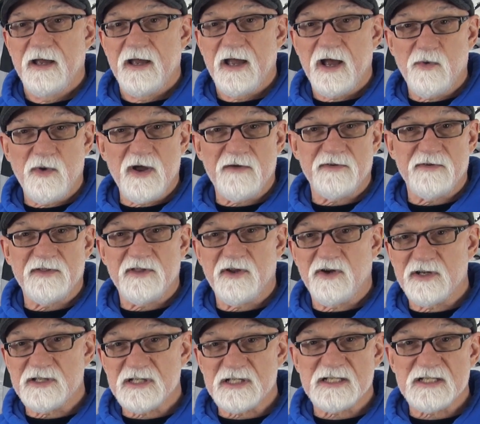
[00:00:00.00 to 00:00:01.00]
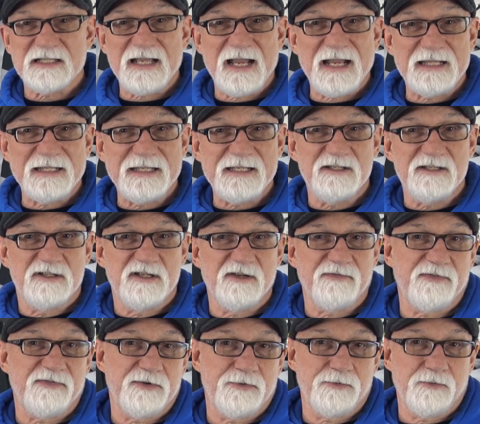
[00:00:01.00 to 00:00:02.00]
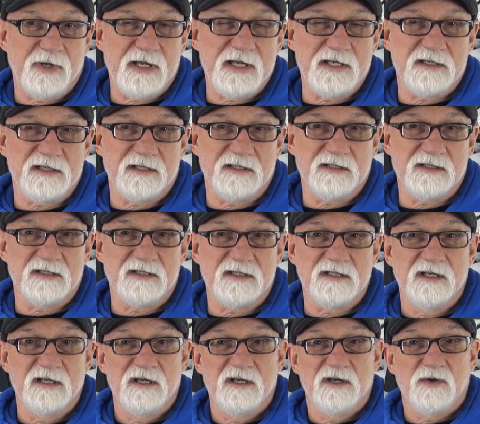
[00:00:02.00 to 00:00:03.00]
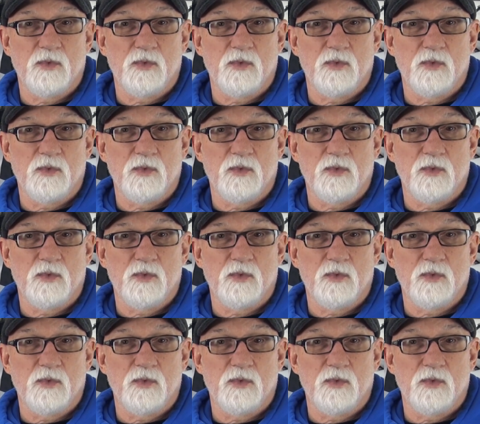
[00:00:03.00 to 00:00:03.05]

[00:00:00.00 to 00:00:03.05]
However, there are slightly different reasons